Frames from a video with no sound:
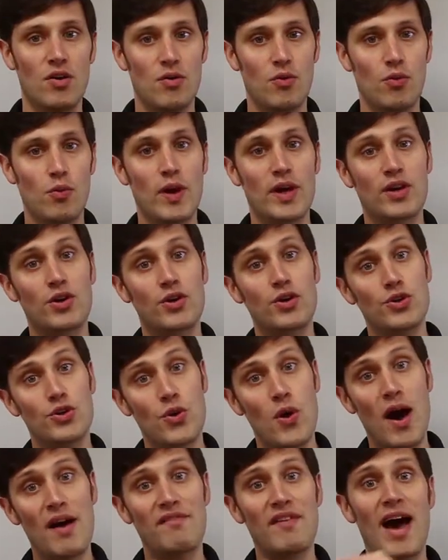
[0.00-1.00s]
whether you
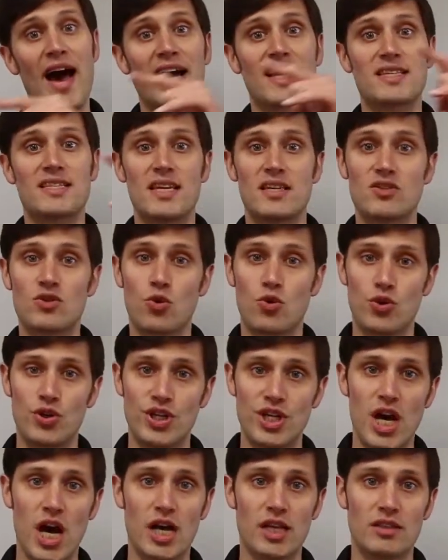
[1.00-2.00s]
have access or
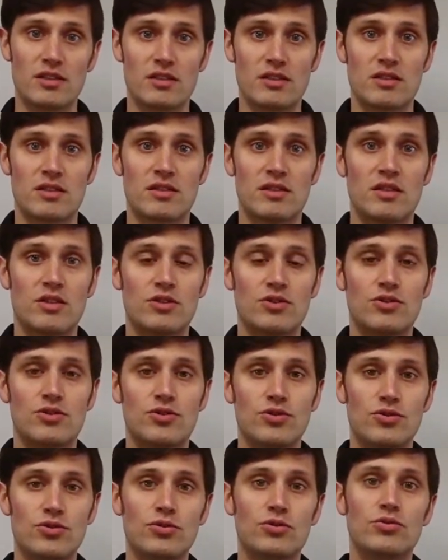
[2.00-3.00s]
not
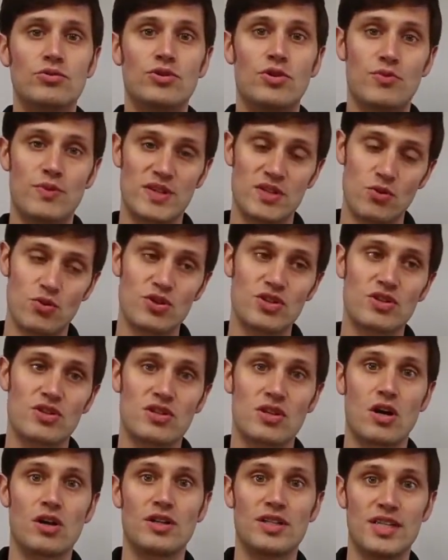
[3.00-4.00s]
to the resources
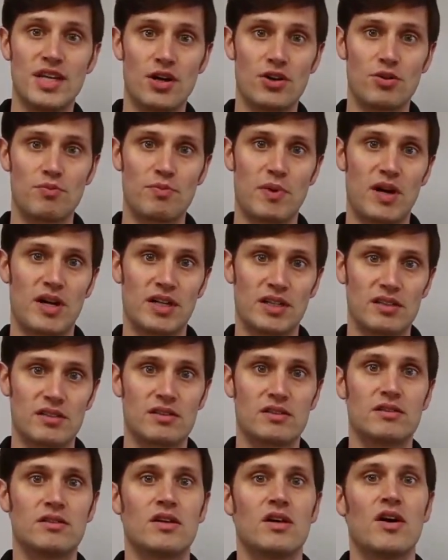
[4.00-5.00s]
on the other part
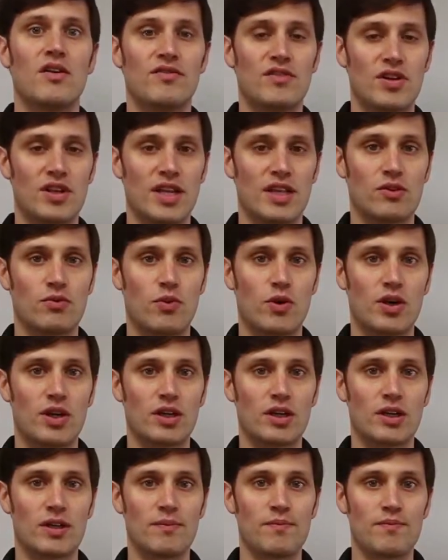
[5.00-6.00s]
of the
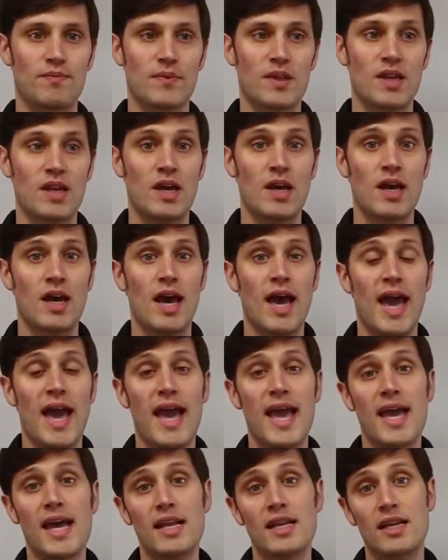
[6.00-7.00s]
network.
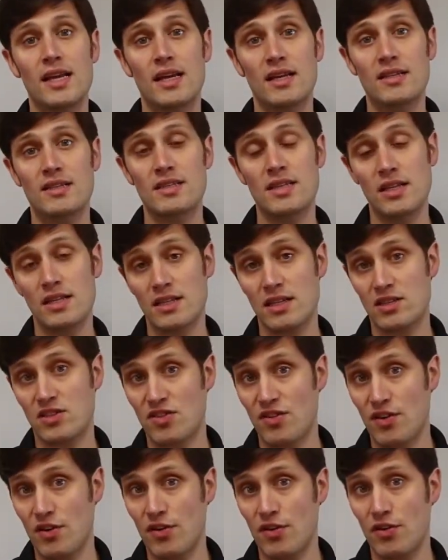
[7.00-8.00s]
And since it's
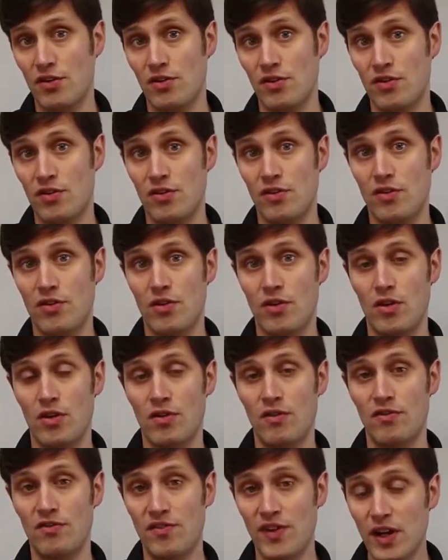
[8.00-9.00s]
a
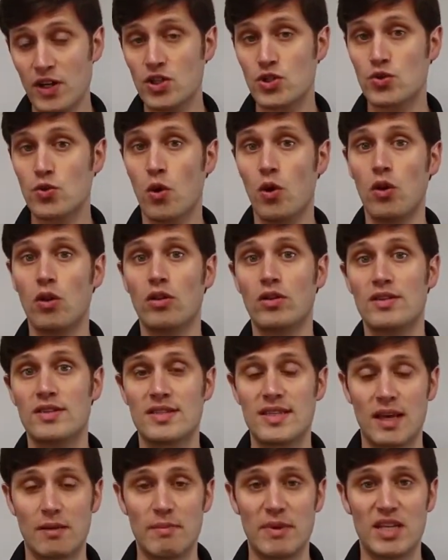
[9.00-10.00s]
virtual
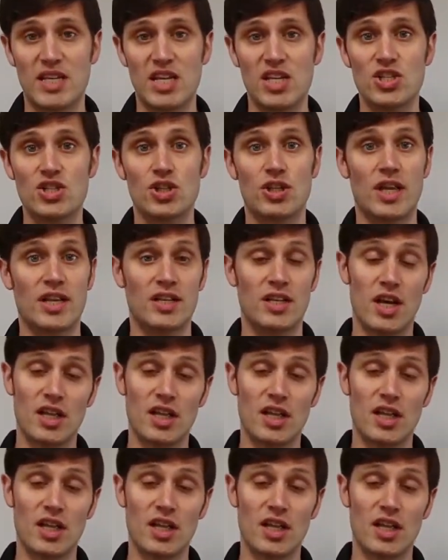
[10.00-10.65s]
segmentation and